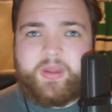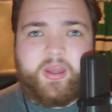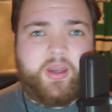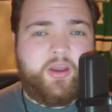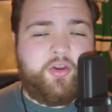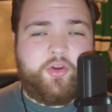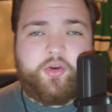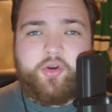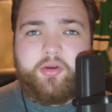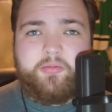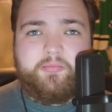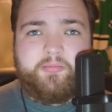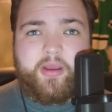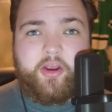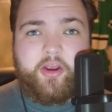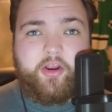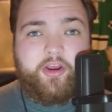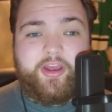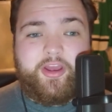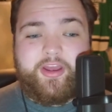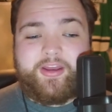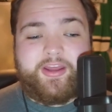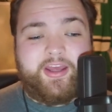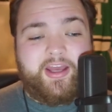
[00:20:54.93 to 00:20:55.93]
Couldn't
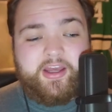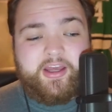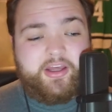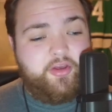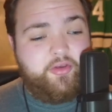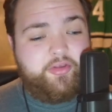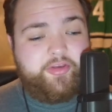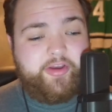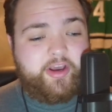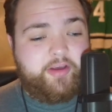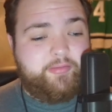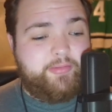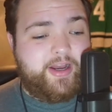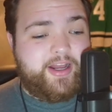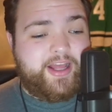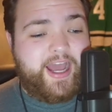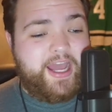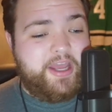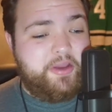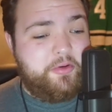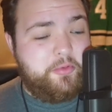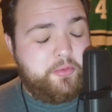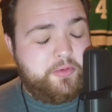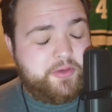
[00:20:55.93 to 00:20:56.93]
bury it. You talk about a
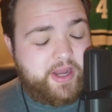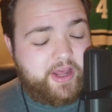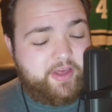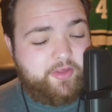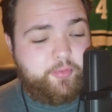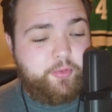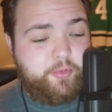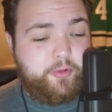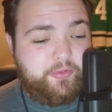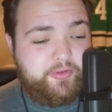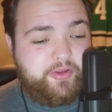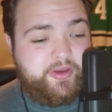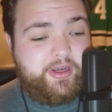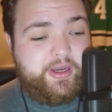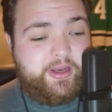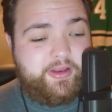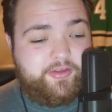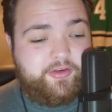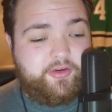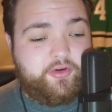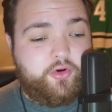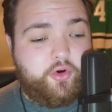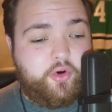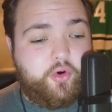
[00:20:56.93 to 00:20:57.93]
guy who desperately
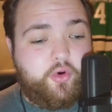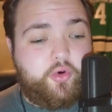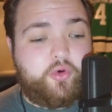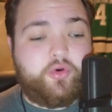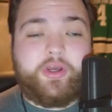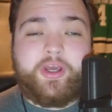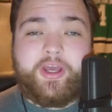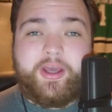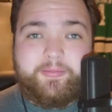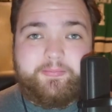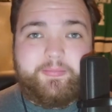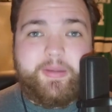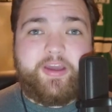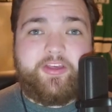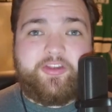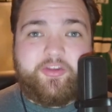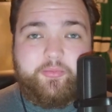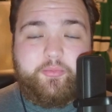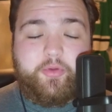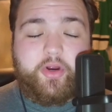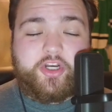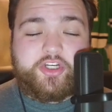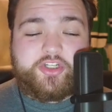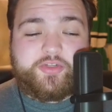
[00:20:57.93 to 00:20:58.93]
needs a goal. Mason
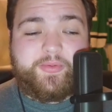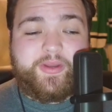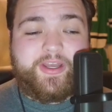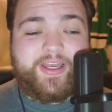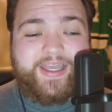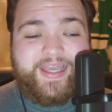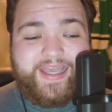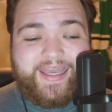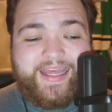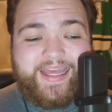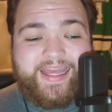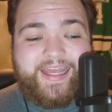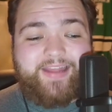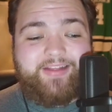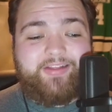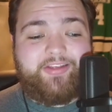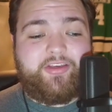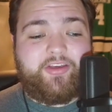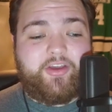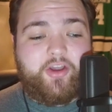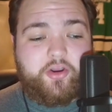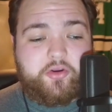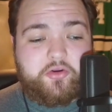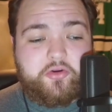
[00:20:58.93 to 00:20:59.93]
Marchment needs
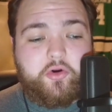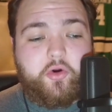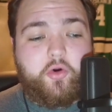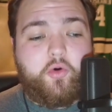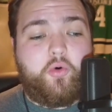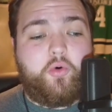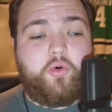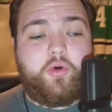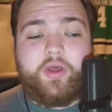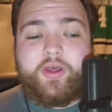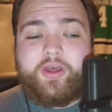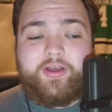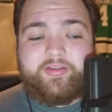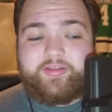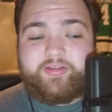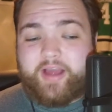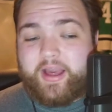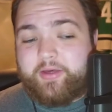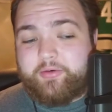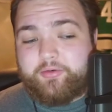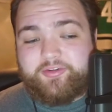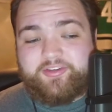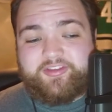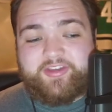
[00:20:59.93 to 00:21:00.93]
a goal.
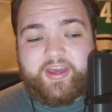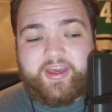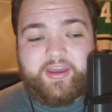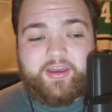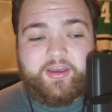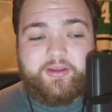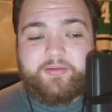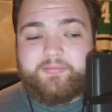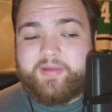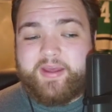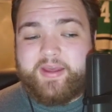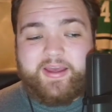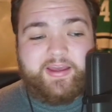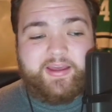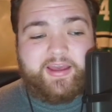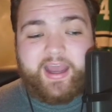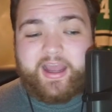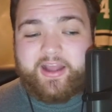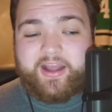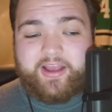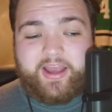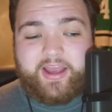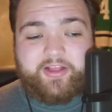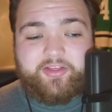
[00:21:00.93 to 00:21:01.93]
Tyler Seguin
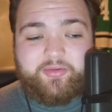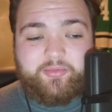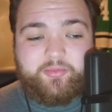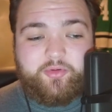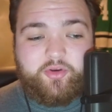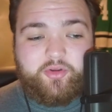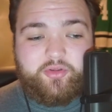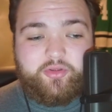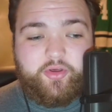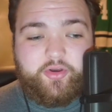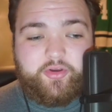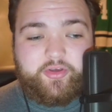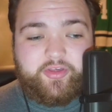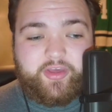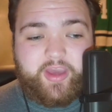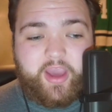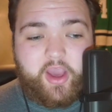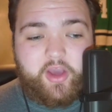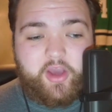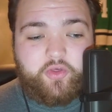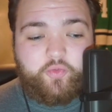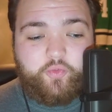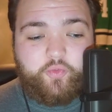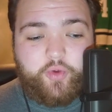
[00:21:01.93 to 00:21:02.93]
had some good looks
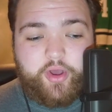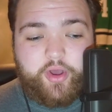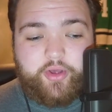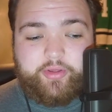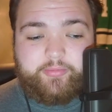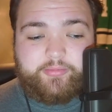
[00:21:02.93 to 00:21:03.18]
as well.